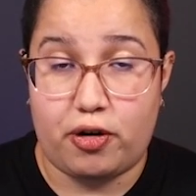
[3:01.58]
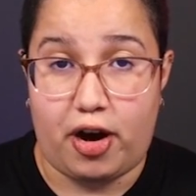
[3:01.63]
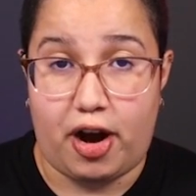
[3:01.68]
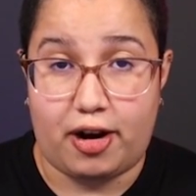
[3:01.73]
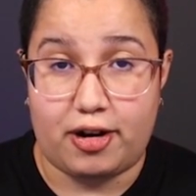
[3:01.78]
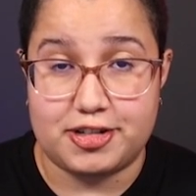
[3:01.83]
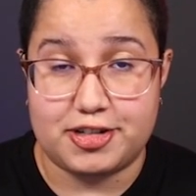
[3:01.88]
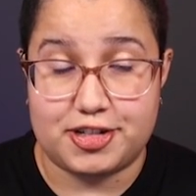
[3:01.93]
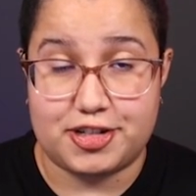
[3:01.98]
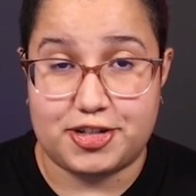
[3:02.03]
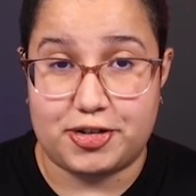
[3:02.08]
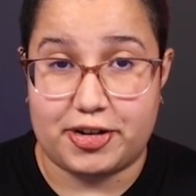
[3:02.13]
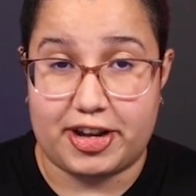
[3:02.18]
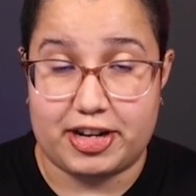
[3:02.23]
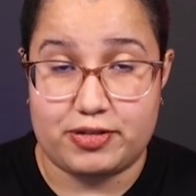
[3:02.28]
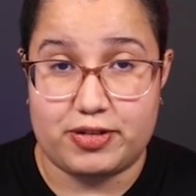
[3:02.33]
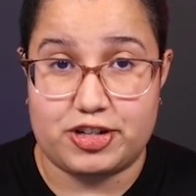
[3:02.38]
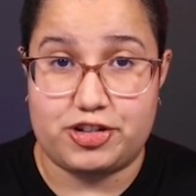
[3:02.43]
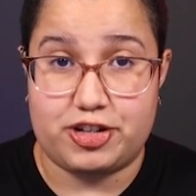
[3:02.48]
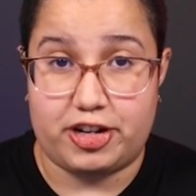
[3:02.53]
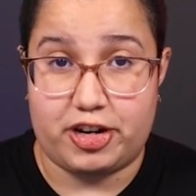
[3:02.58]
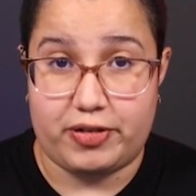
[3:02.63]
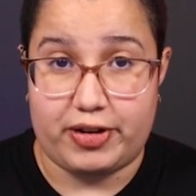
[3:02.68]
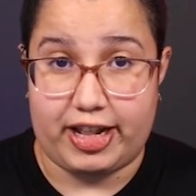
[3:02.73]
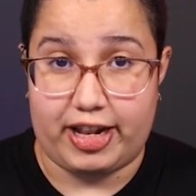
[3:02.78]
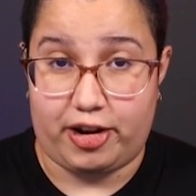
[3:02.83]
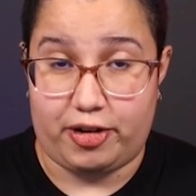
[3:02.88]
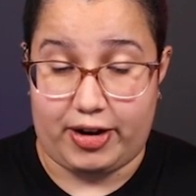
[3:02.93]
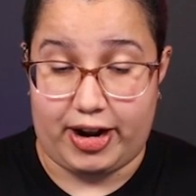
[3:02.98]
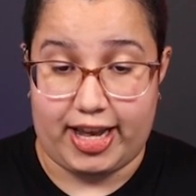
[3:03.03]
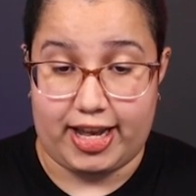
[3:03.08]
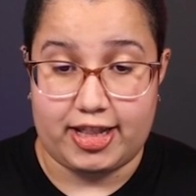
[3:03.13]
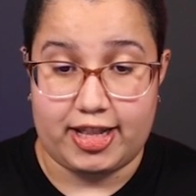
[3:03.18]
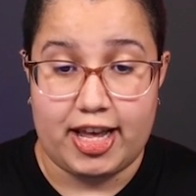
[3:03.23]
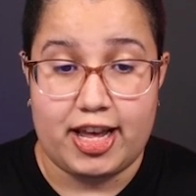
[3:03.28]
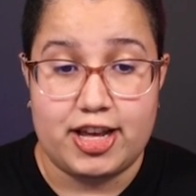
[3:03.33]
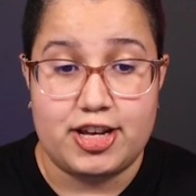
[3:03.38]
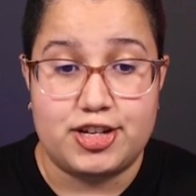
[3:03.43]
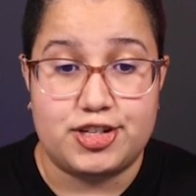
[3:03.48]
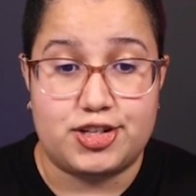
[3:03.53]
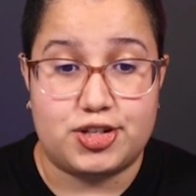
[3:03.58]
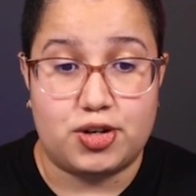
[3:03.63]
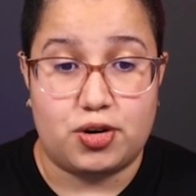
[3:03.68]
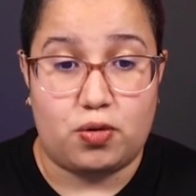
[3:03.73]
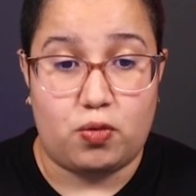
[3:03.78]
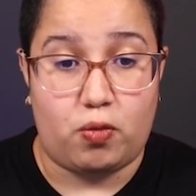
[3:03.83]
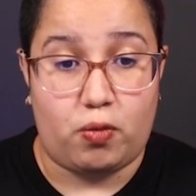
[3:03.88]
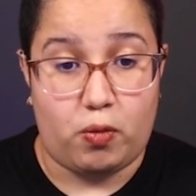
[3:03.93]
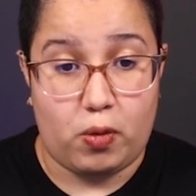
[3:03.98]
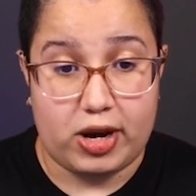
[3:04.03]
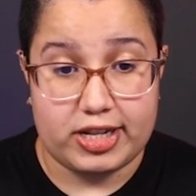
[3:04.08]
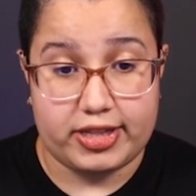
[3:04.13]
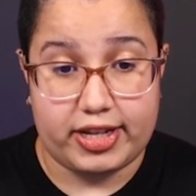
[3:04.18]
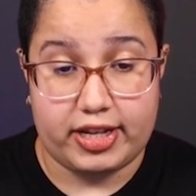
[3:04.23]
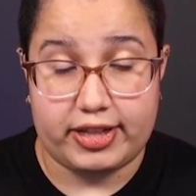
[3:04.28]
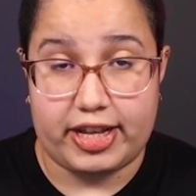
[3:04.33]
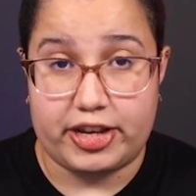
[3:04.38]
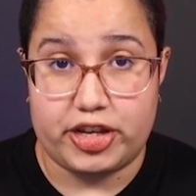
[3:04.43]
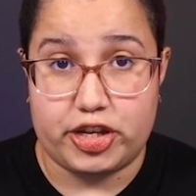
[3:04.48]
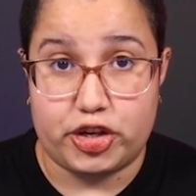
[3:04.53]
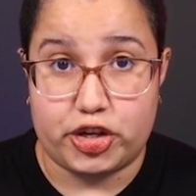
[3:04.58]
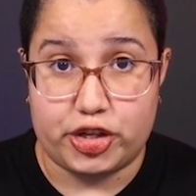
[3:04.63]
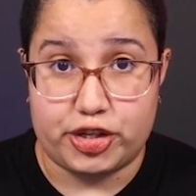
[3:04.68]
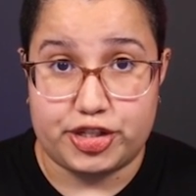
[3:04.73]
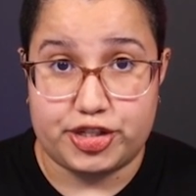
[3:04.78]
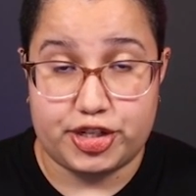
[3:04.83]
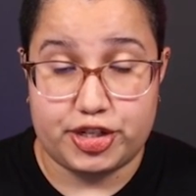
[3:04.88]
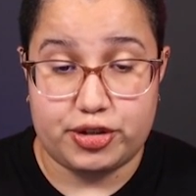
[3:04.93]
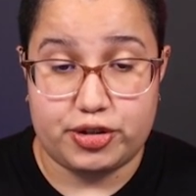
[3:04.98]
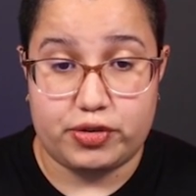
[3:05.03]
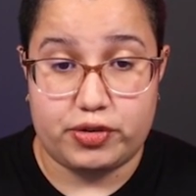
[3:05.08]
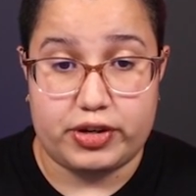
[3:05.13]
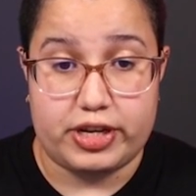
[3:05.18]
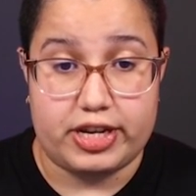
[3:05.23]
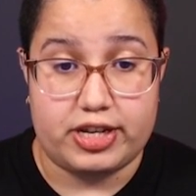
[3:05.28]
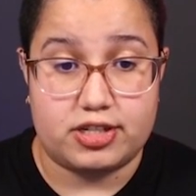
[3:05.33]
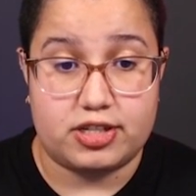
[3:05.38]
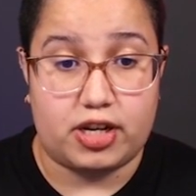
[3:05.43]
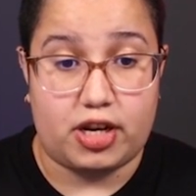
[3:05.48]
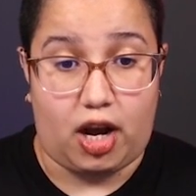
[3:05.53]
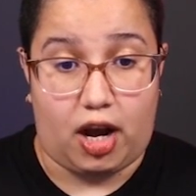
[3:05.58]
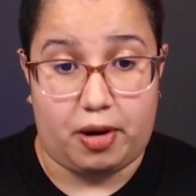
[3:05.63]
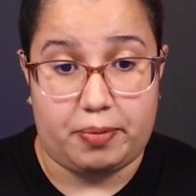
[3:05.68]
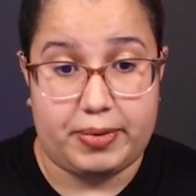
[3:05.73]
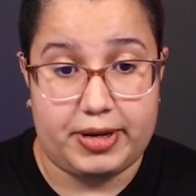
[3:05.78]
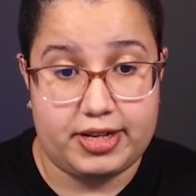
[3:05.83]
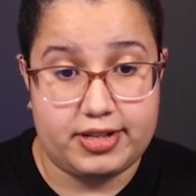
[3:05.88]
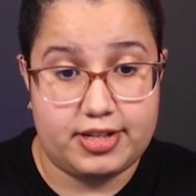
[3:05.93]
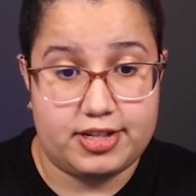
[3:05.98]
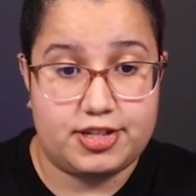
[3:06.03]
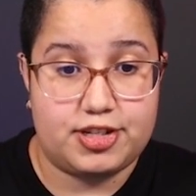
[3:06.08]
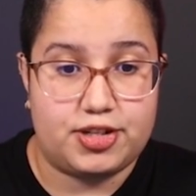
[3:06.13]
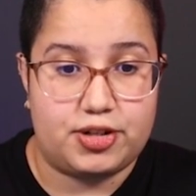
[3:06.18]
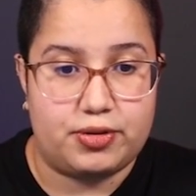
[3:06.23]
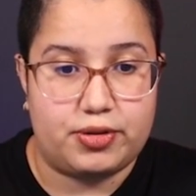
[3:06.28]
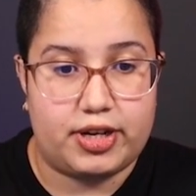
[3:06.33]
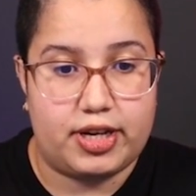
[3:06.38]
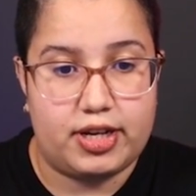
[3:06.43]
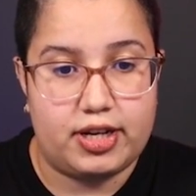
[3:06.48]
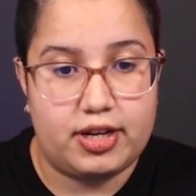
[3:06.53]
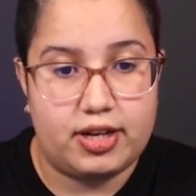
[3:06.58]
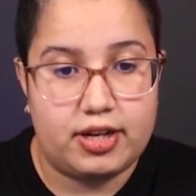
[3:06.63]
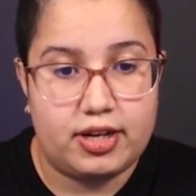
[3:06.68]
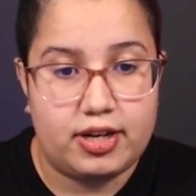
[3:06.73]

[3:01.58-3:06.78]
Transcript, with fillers: how this token was generated, right? So one thing that you could do is copy this token